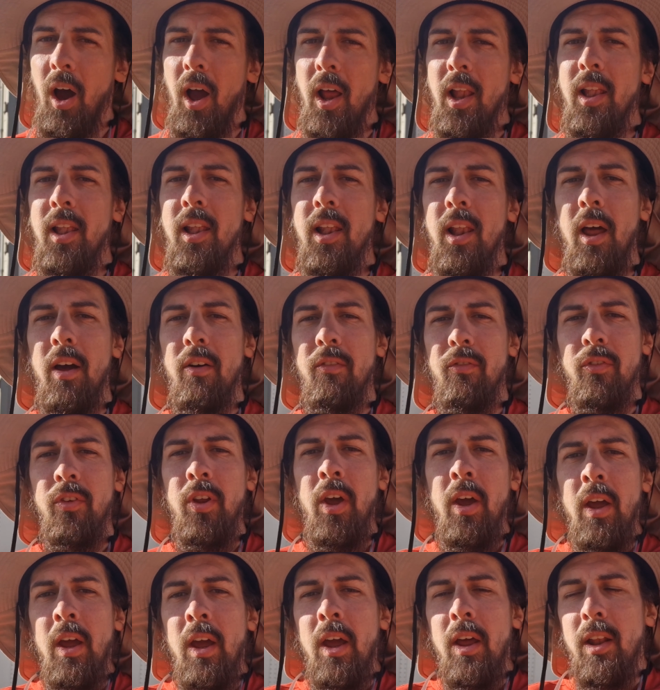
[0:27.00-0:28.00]
I loved
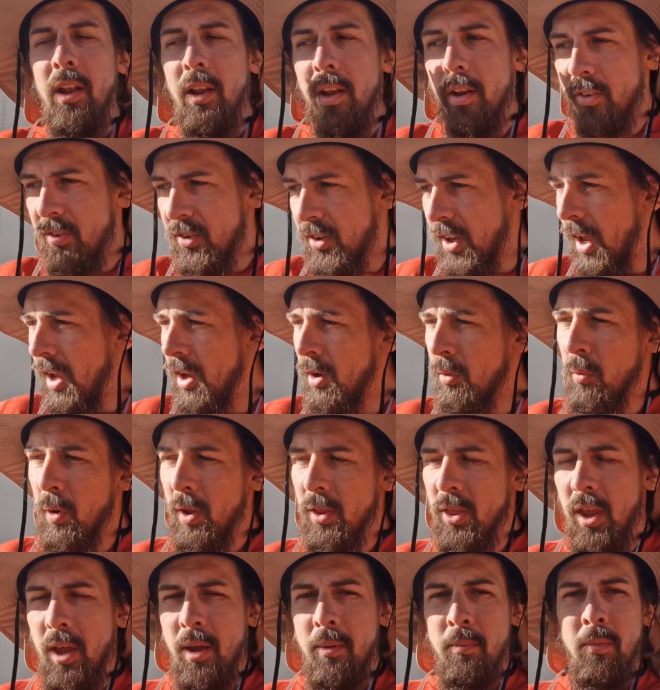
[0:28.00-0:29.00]
staying
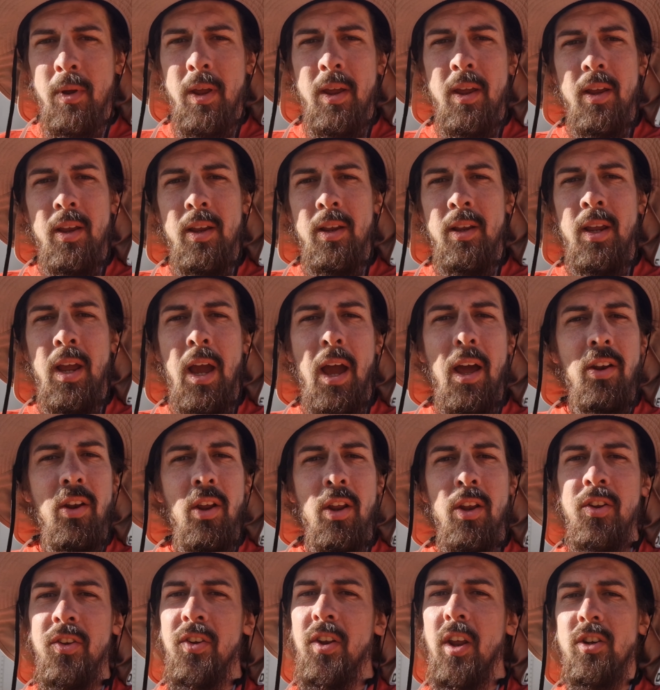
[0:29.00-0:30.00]
with him. He had
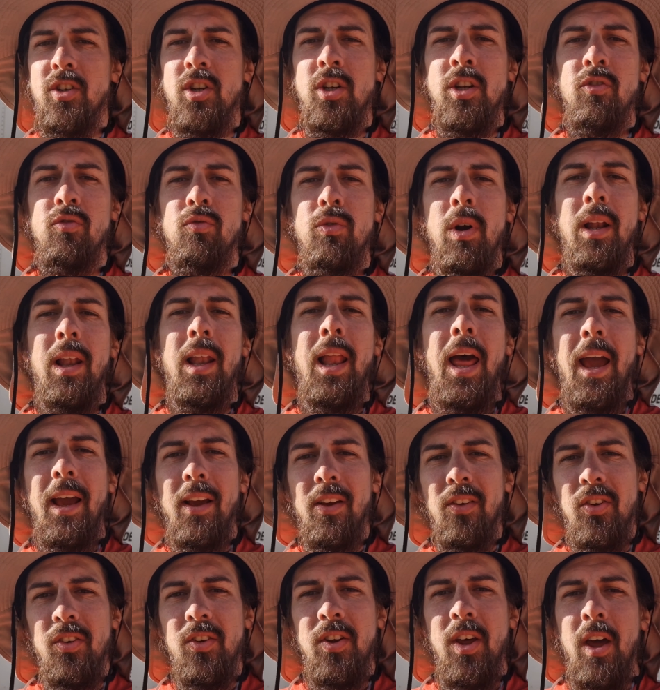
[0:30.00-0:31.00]
a, such a
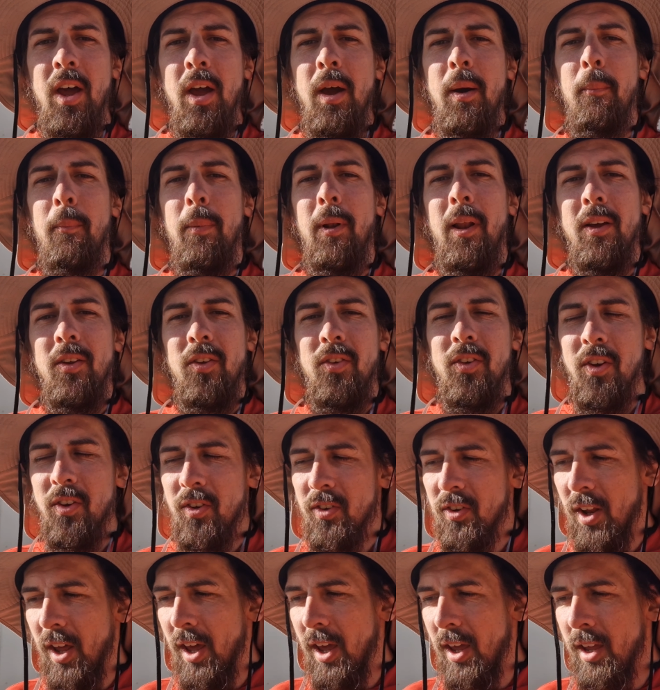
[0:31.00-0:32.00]
relaxed place to
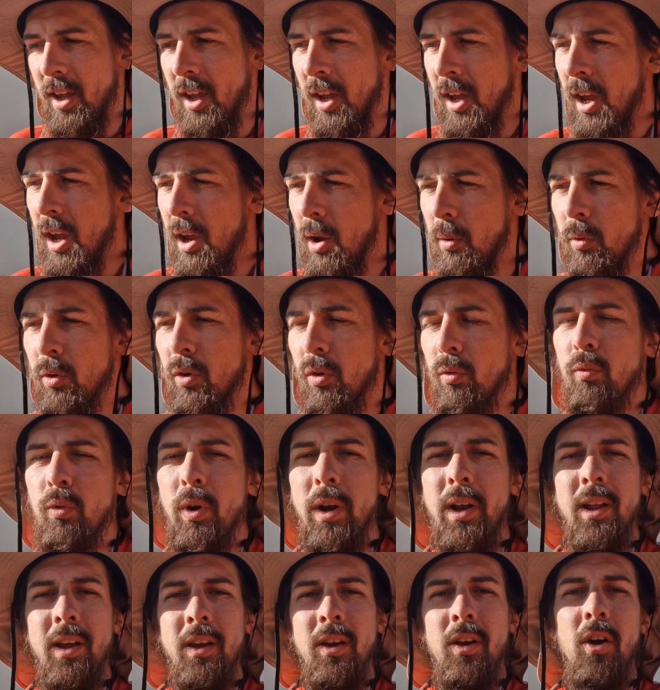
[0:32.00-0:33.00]
stay. It was a
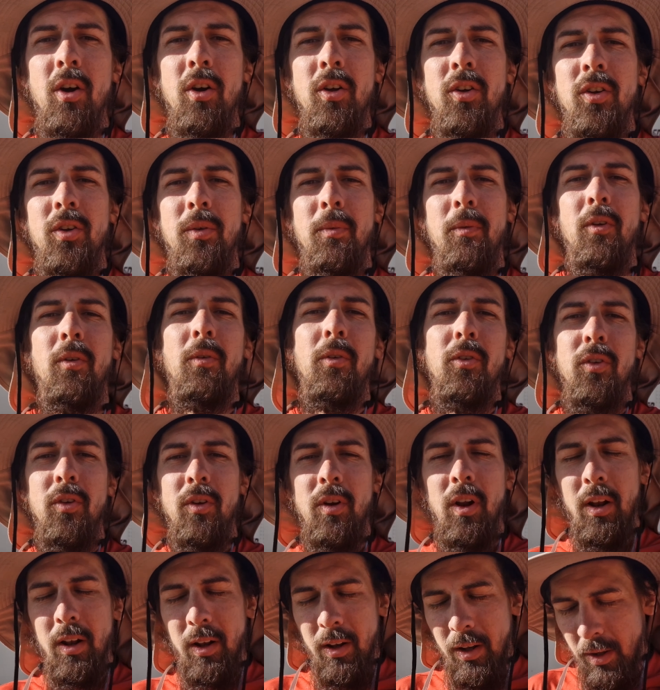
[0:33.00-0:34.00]
really good
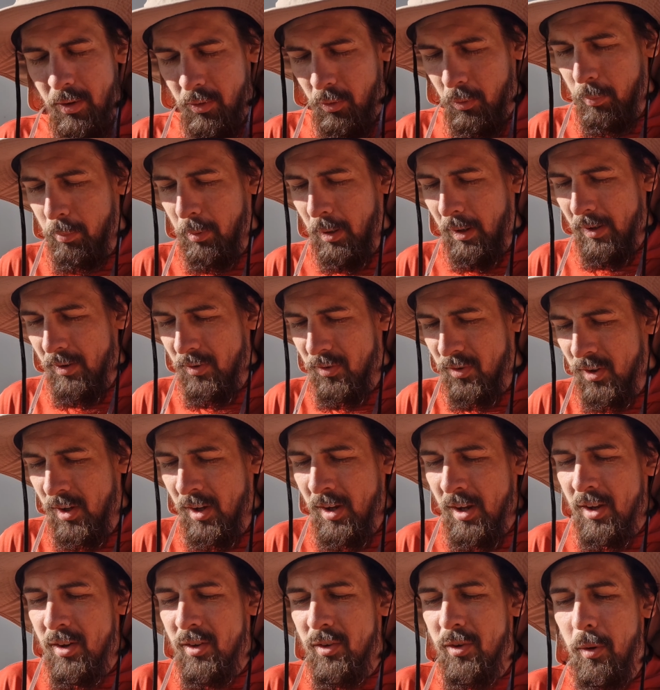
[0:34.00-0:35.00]
little place
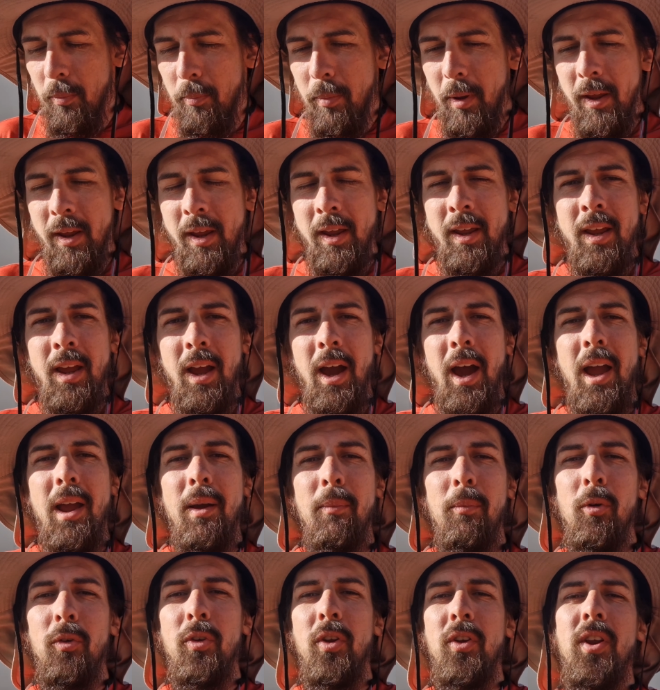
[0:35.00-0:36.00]
to be
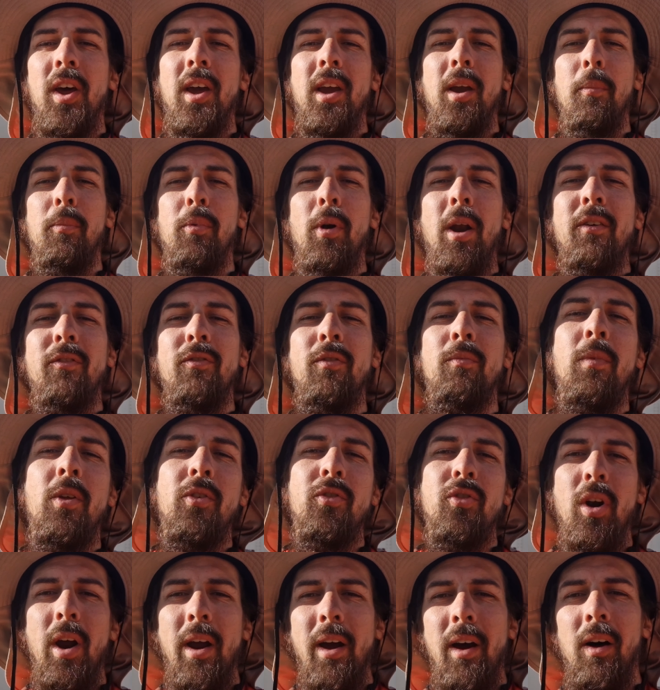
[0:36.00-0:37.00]
able to take a break from the
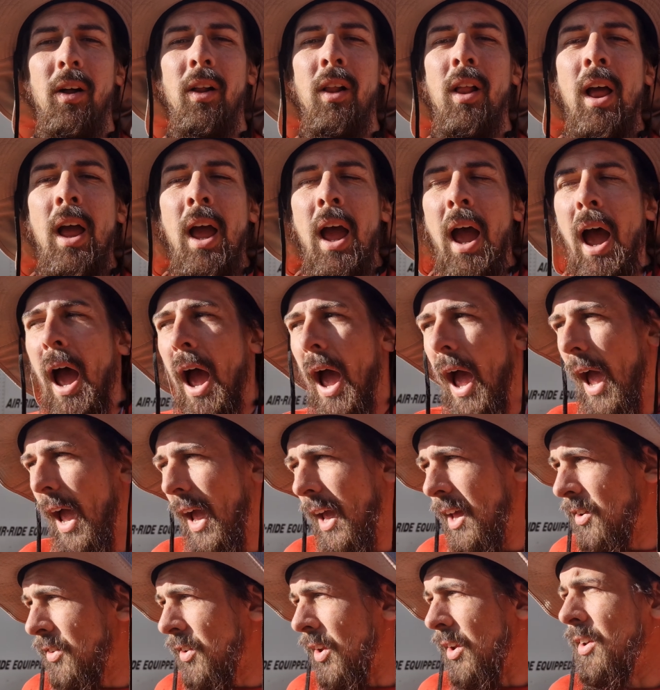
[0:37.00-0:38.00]
trail.
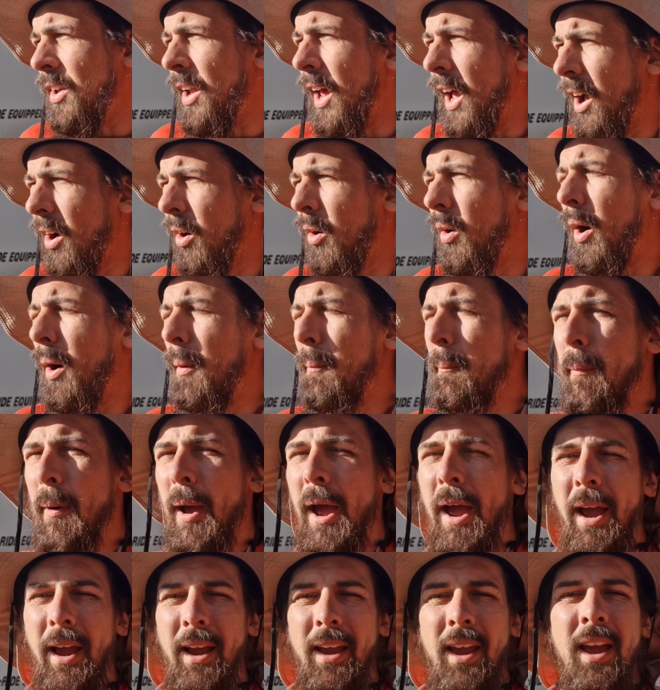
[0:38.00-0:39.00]
And now I'm
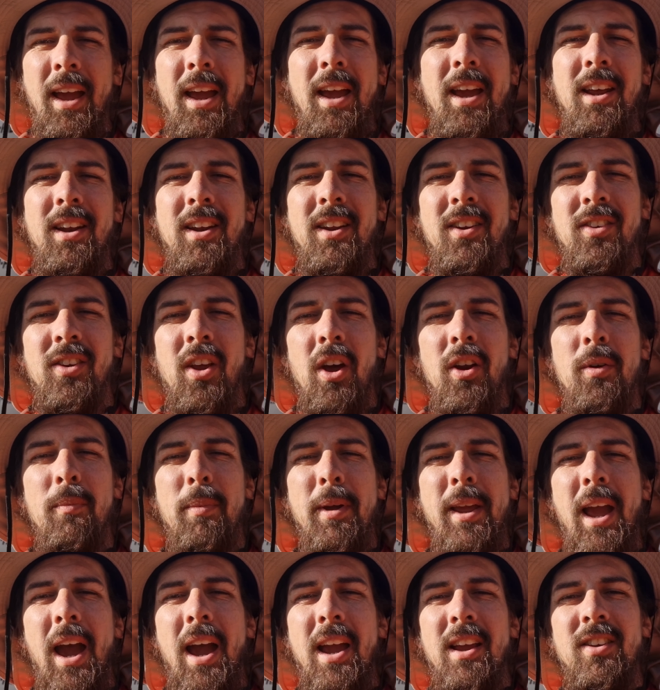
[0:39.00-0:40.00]
back. It is going to
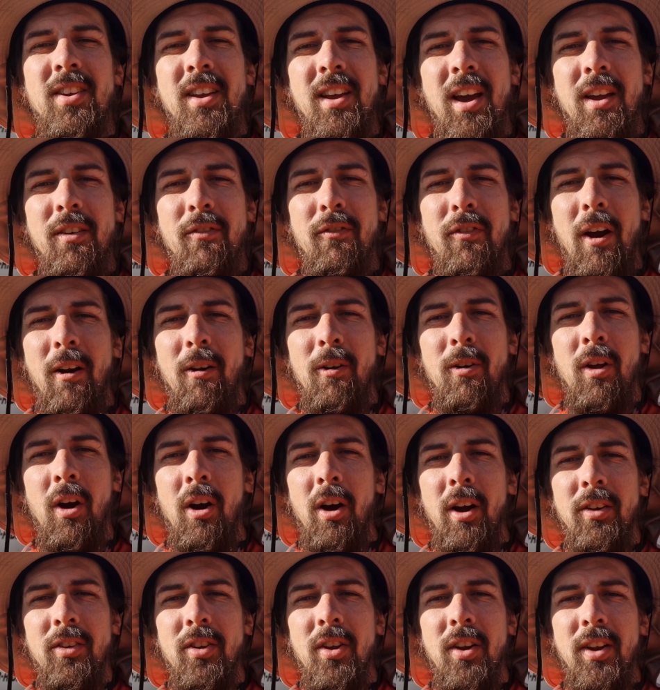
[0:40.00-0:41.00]
be eighty-eight
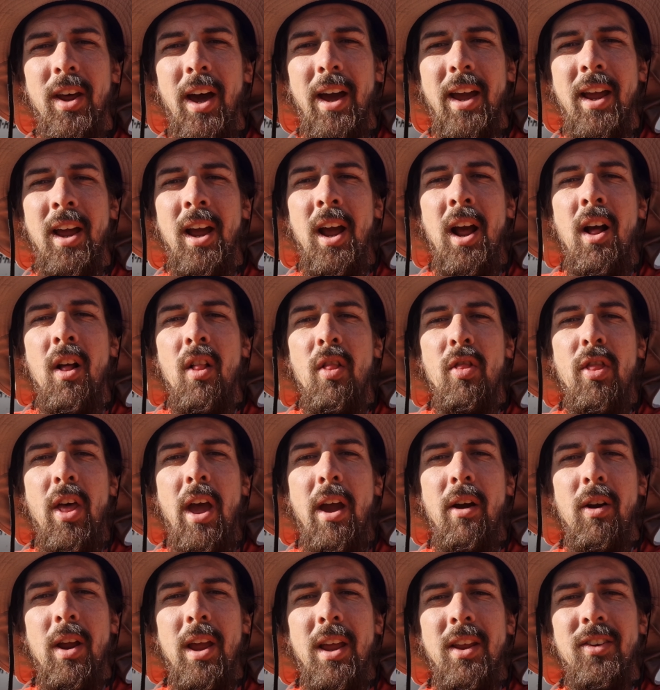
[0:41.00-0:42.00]
Fahrenheit today.
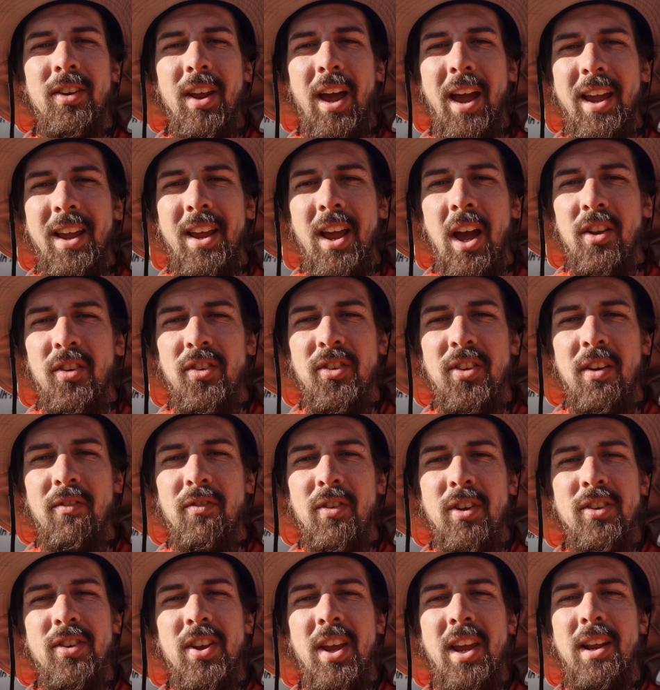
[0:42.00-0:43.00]
There is a
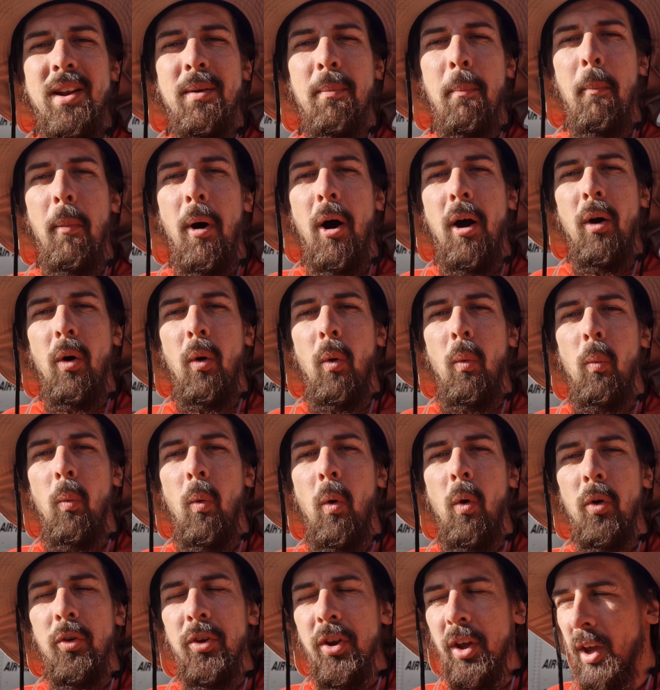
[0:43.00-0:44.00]
seventeen mile
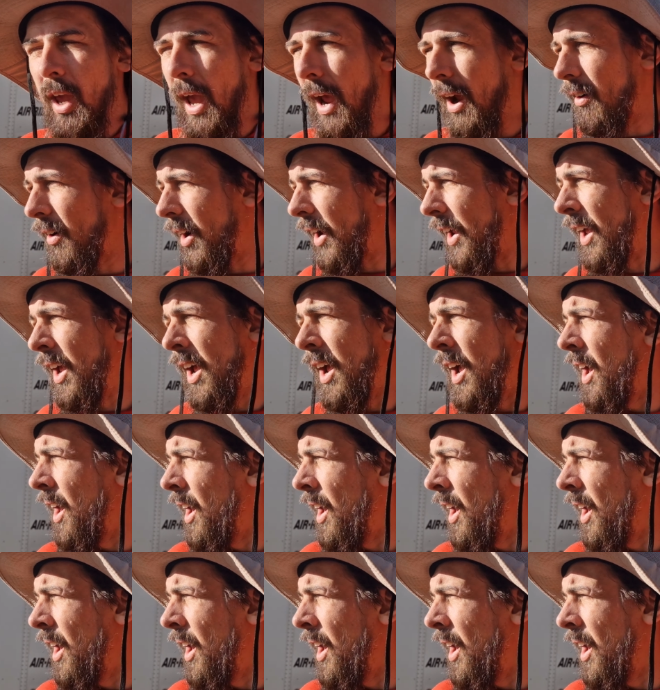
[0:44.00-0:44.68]
water carry.